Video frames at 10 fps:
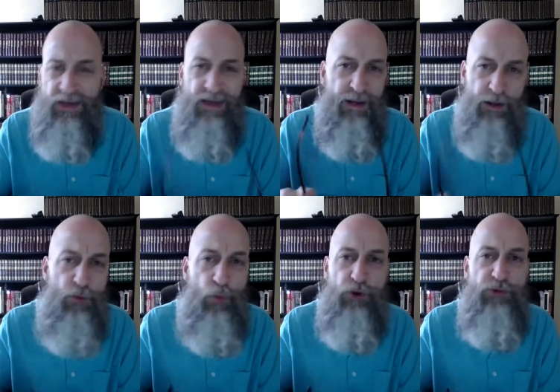In other
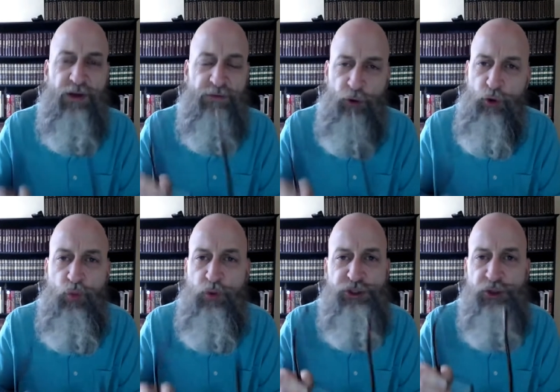words, I've heard
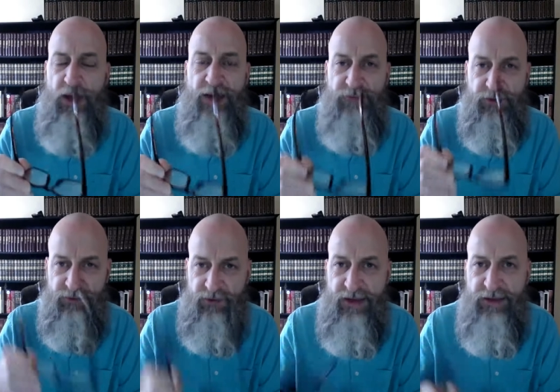what you have to
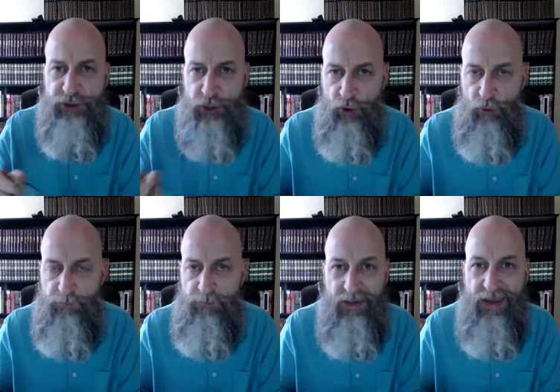say, Job,
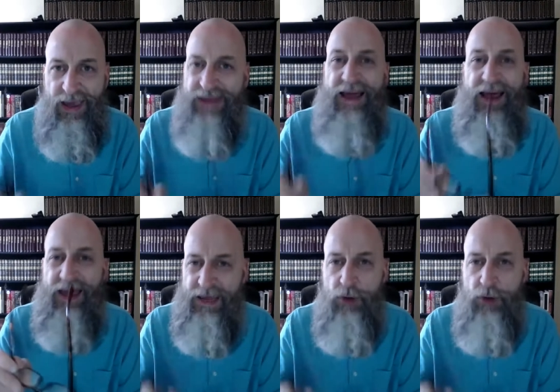and I am